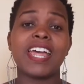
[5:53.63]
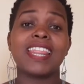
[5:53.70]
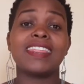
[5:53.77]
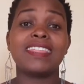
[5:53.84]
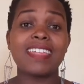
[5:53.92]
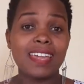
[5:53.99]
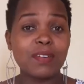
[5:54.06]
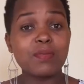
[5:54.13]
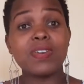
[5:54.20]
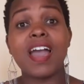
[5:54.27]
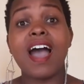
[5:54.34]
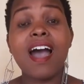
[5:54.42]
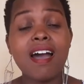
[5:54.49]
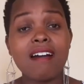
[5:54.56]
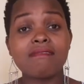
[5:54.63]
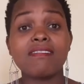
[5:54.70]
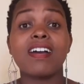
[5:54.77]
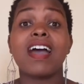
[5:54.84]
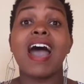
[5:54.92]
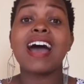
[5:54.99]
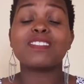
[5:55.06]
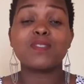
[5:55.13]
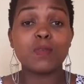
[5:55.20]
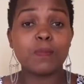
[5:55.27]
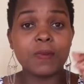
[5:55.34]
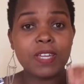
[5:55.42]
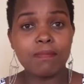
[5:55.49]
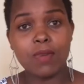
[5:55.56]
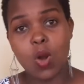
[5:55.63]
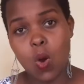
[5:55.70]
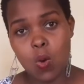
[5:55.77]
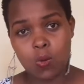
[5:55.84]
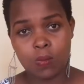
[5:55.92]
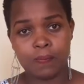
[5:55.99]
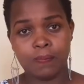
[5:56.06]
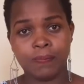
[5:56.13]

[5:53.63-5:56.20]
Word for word: Then we have a supreme law.